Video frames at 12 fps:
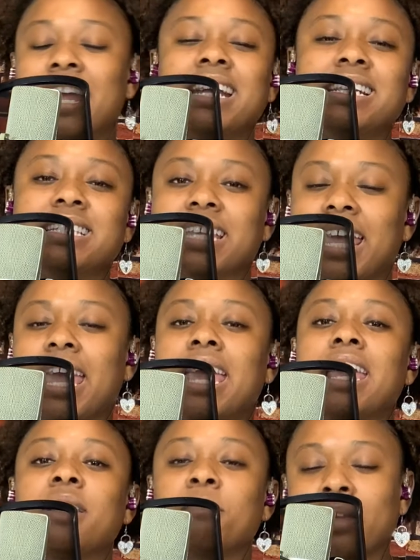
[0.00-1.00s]
is,
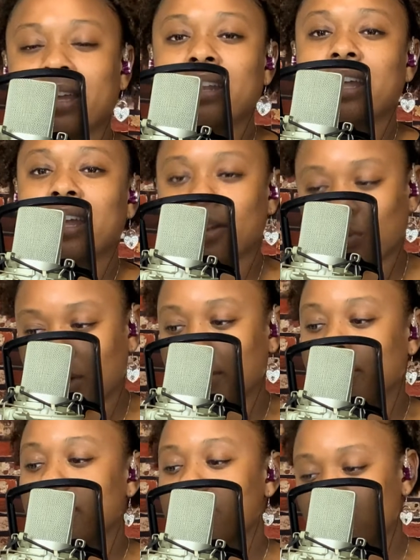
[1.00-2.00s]
can men and
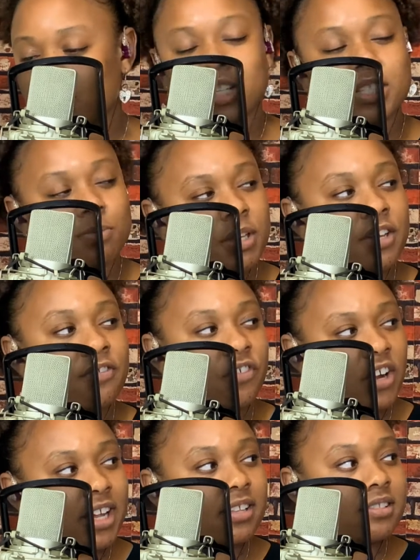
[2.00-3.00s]
women just be
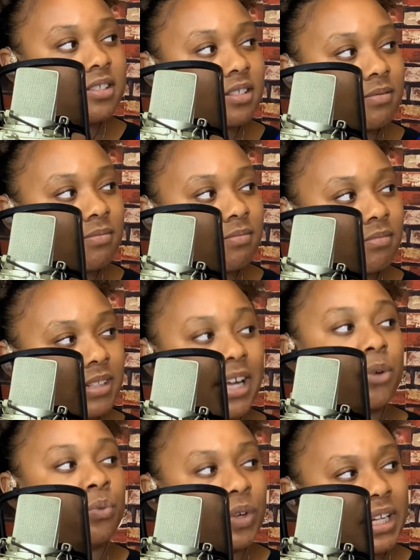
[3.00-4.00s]
friends?
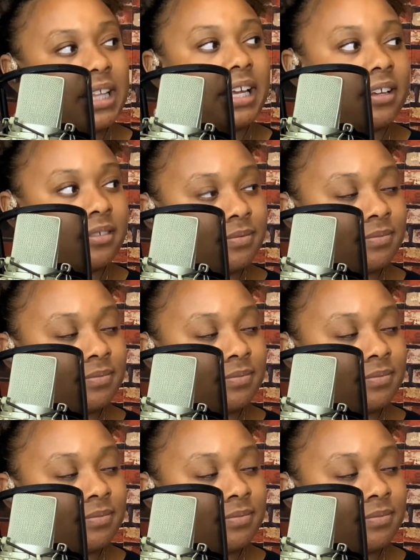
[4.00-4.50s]
Like, really?